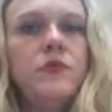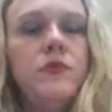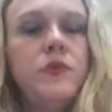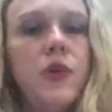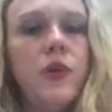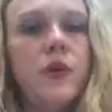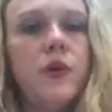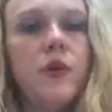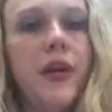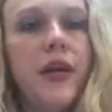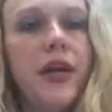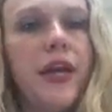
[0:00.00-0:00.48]

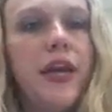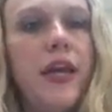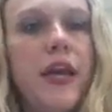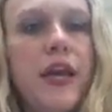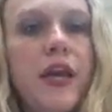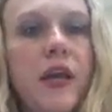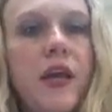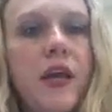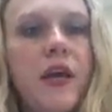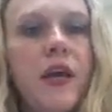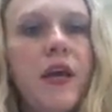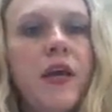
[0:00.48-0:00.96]
All right,
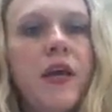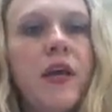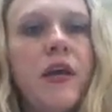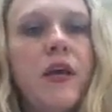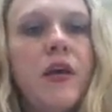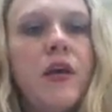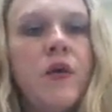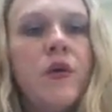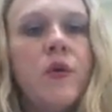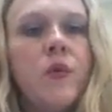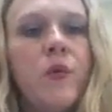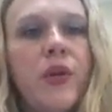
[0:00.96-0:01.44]

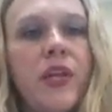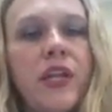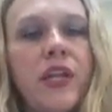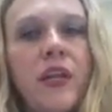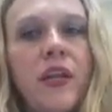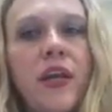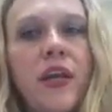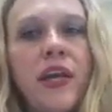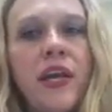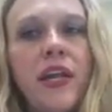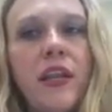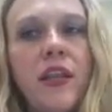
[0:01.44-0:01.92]
when
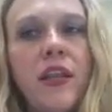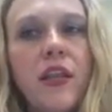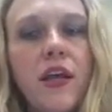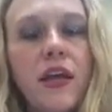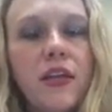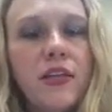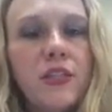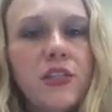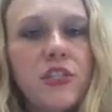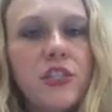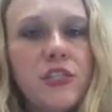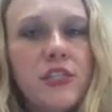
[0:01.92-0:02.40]
it
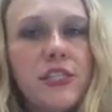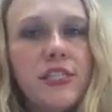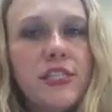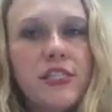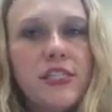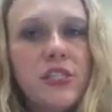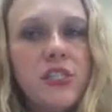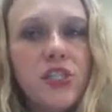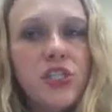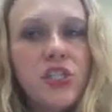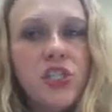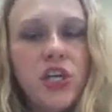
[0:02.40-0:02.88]
launches as
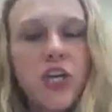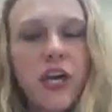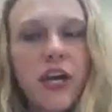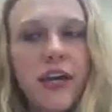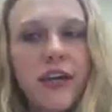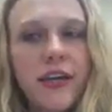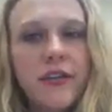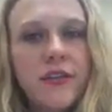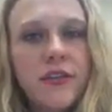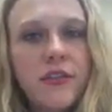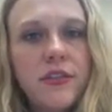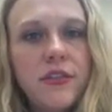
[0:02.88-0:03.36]
a
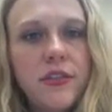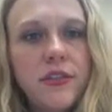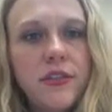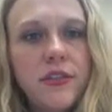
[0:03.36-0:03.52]
child,